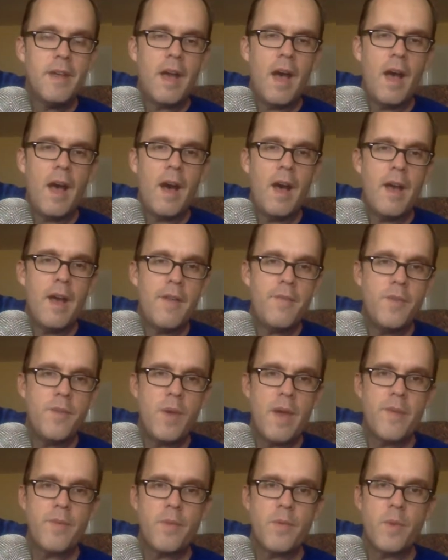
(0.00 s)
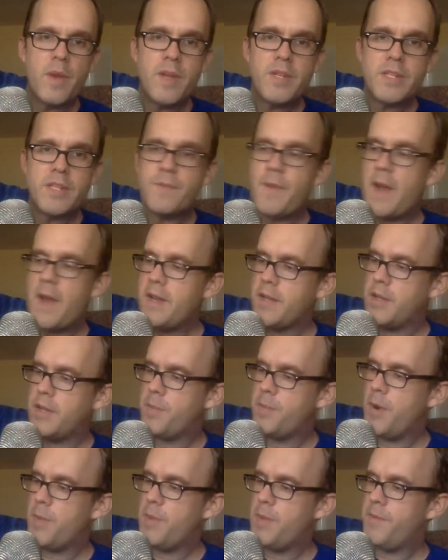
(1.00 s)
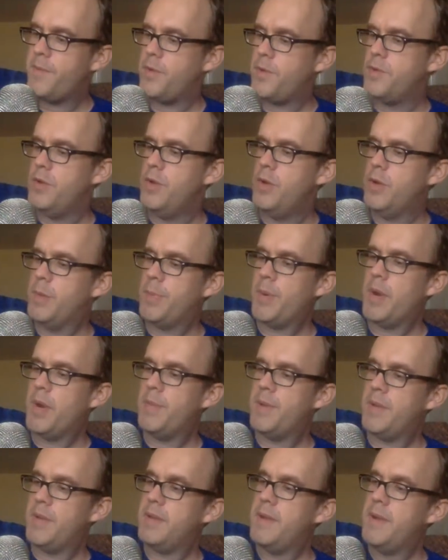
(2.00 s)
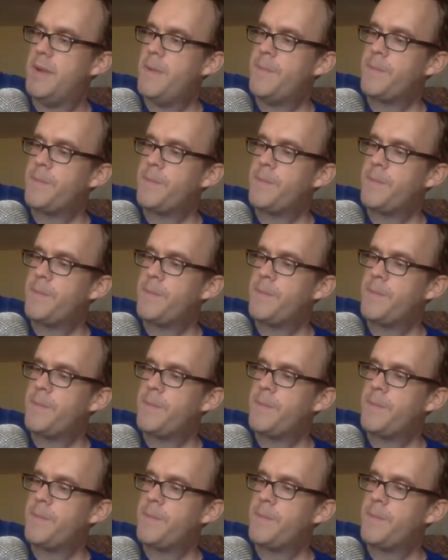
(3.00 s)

If you ever want to just find a good bourbon, if you're new to bourbon,